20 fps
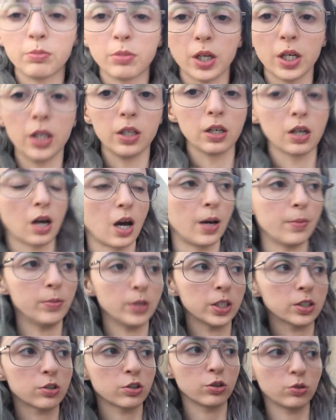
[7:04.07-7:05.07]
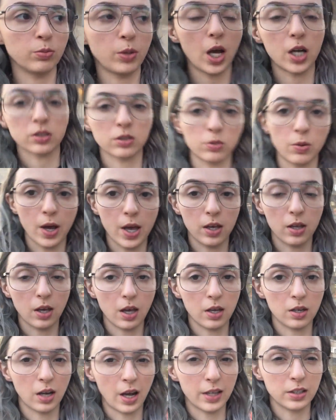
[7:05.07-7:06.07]
But I'm like two blocks away
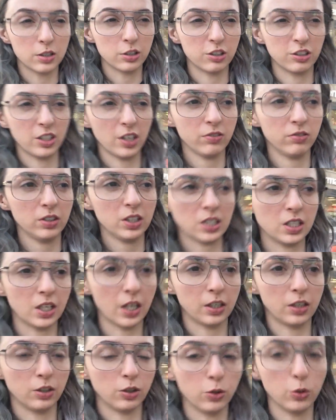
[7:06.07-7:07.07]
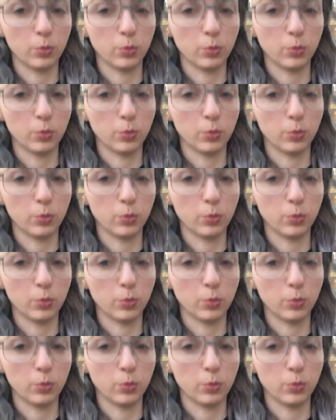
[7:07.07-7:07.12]
and I should definitely get an